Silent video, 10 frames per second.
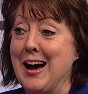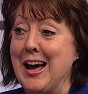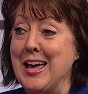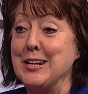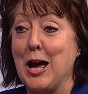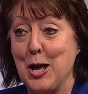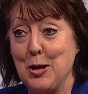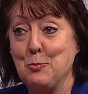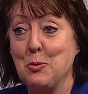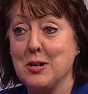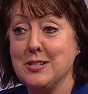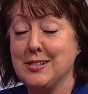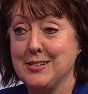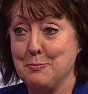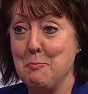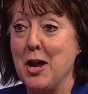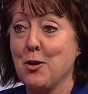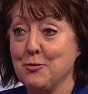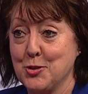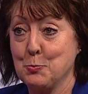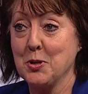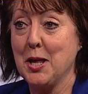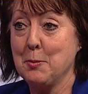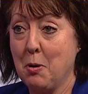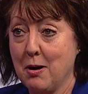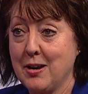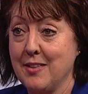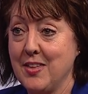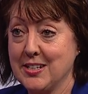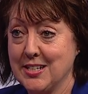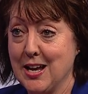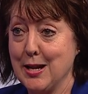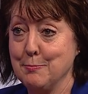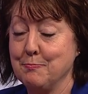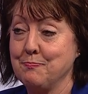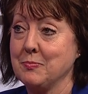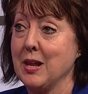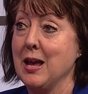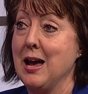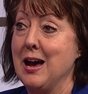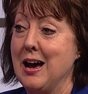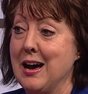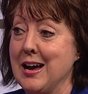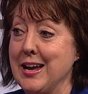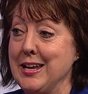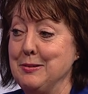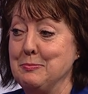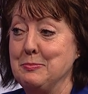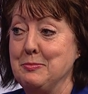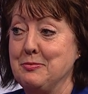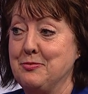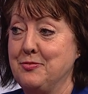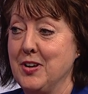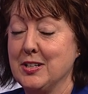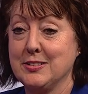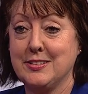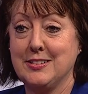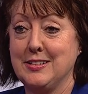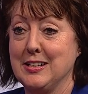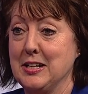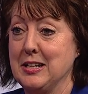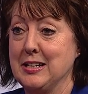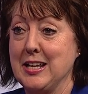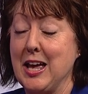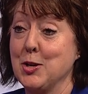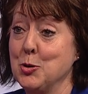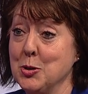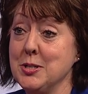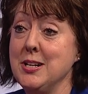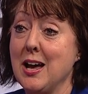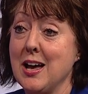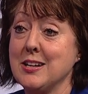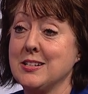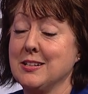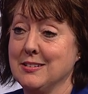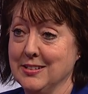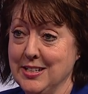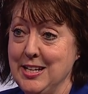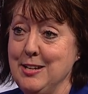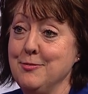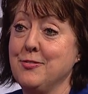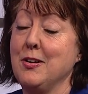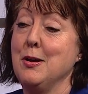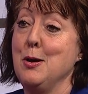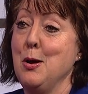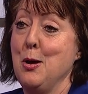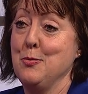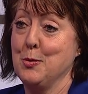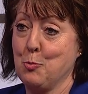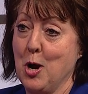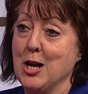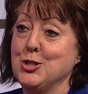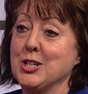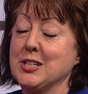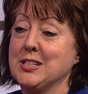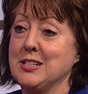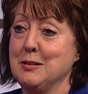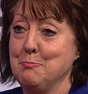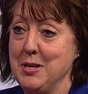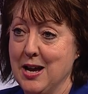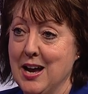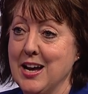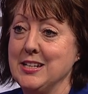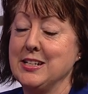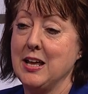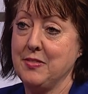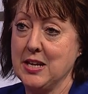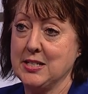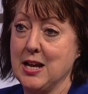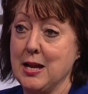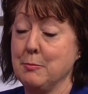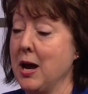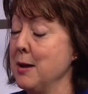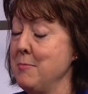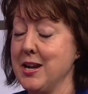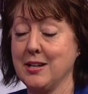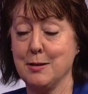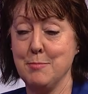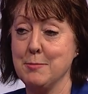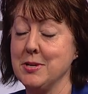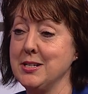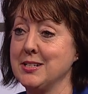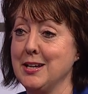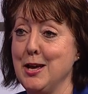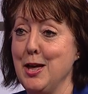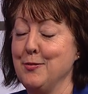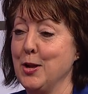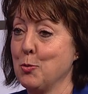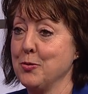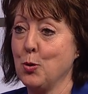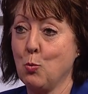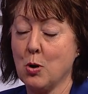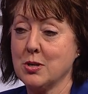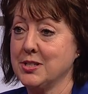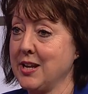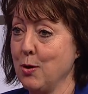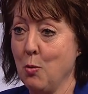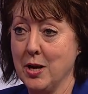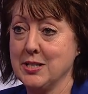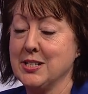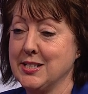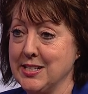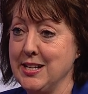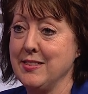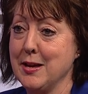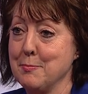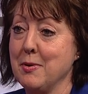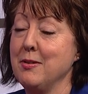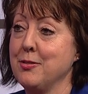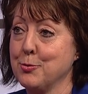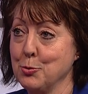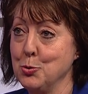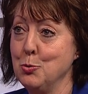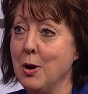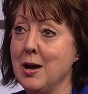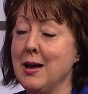And I was mayor of Spring Lake Park at that time. I felt like I could not leave the projects behind at that time. I made a commitment. They were in the works. I wanted to see them through.